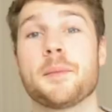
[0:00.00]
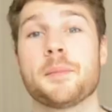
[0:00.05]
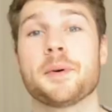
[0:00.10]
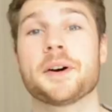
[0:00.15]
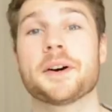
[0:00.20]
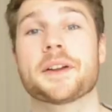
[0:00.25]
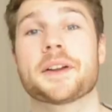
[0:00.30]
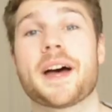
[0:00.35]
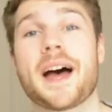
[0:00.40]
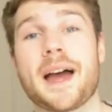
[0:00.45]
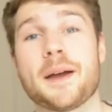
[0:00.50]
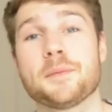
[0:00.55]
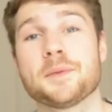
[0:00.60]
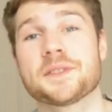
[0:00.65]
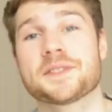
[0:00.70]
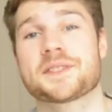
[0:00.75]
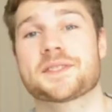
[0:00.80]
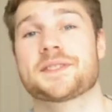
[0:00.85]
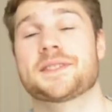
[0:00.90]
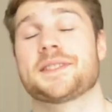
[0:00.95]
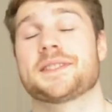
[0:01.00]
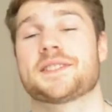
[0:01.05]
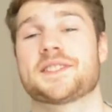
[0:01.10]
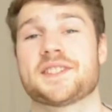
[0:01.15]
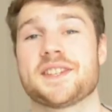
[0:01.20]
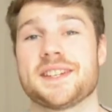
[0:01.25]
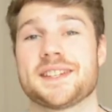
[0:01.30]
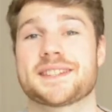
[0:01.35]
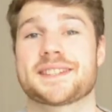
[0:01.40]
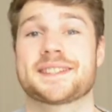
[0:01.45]
but I would
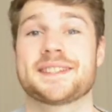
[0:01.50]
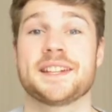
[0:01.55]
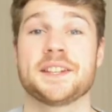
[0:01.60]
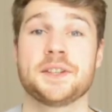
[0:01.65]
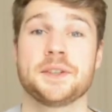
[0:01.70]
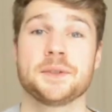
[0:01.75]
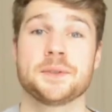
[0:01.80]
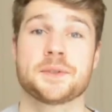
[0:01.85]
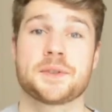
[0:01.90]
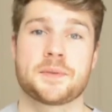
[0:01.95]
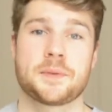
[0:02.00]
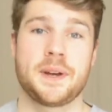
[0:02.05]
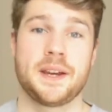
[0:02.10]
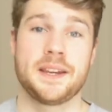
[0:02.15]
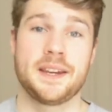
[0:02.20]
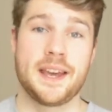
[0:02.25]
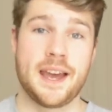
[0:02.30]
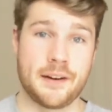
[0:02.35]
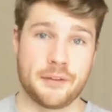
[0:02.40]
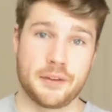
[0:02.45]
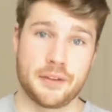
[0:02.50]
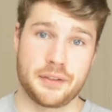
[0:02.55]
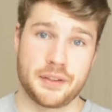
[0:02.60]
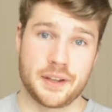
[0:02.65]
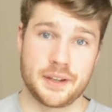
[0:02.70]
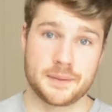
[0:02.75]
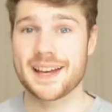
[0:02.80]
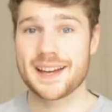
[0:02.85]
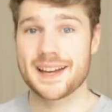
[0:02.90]
suggest that you train everything.